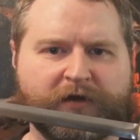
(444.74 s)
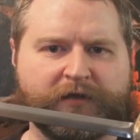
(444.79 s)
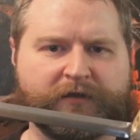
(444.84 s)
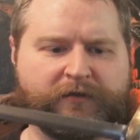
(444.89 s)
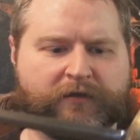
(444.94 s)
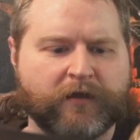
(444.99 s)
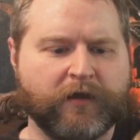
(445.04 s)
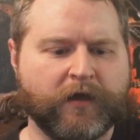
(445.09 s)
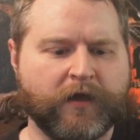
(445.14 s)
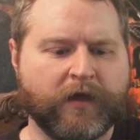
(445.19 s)
it.
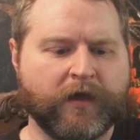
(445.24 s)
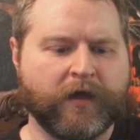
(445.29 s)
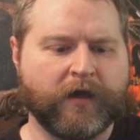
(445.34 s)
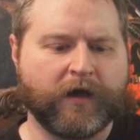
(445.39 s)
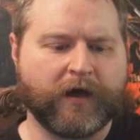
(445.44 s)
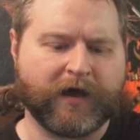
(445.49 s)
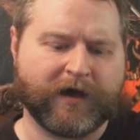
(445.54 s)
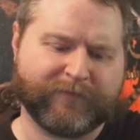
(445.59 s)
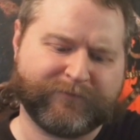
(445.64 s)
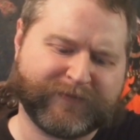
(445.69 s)

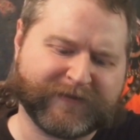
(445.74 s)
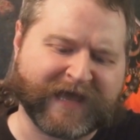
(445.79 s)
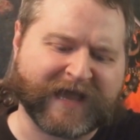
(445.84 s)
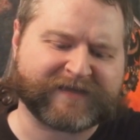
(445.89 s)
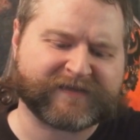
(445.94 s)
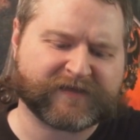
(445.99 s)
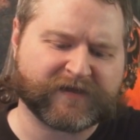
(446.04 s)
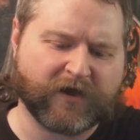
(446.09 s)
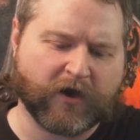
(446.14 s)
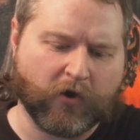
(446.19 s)
Uh, but
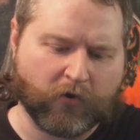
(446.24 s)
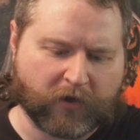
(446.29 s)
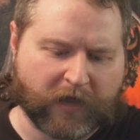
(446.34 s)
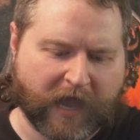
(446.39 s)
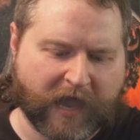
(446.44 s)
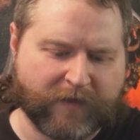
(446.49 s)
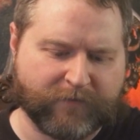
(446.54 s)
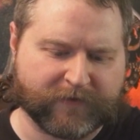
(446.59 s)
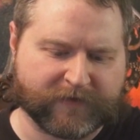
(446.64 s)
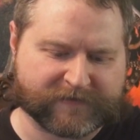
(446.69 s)
that's
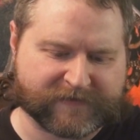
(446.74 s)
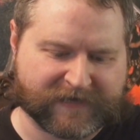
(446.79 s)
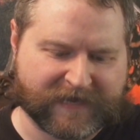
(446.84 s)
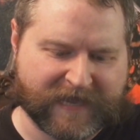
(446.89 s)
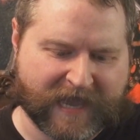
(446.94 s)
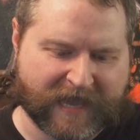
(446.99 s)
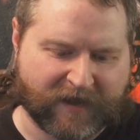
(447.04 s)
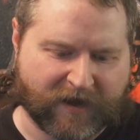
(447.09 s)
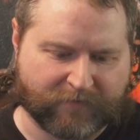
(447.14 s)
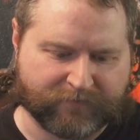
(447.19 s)
okay because,
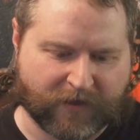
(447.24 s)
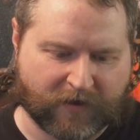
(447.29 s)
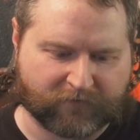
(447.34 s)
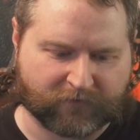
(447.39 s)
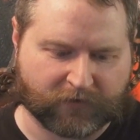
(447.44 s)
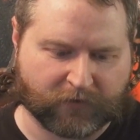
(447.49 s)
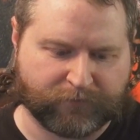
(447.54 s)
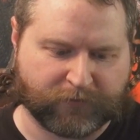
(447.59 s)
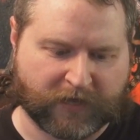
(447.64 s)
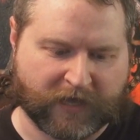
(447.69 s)
again, I'm not
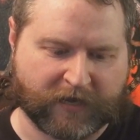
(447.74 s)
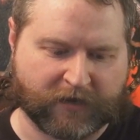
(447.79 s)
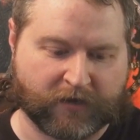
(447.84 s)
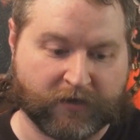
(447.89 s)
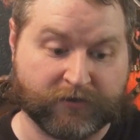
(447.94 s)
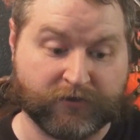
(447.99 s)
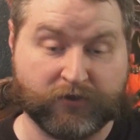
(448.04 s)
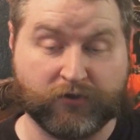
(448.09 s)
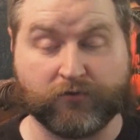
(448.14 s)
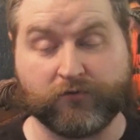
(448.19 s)
really planning
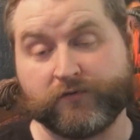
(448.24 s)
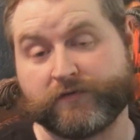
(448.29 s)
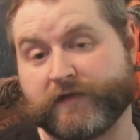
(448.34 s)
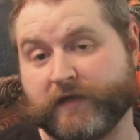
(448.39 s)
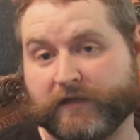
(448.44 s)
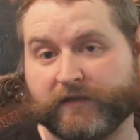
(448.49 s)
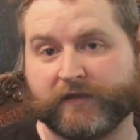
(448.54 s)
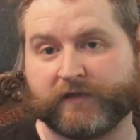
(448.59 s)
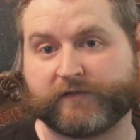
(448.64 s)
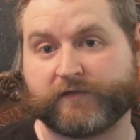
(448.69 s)
on
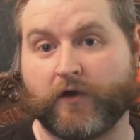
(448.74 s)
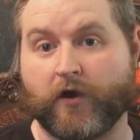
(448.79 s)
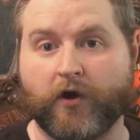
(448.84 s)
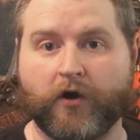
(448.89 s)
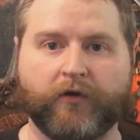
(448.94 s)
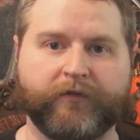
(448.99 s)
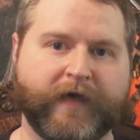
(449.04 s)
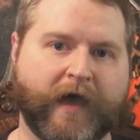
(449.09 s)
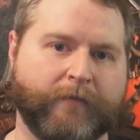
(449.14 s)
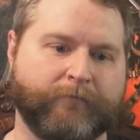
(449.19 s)
using this
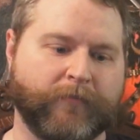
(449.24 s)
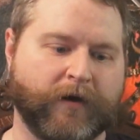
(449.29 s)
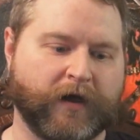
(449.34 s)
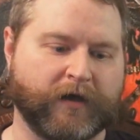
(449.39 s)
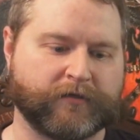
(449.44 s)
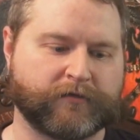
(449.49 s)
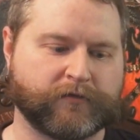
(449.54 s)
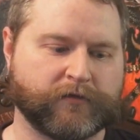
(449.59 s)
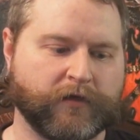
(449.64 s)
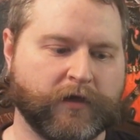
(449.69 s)
all that
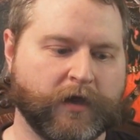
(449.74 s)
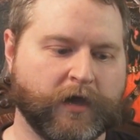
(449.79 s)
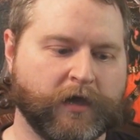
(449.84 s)
much.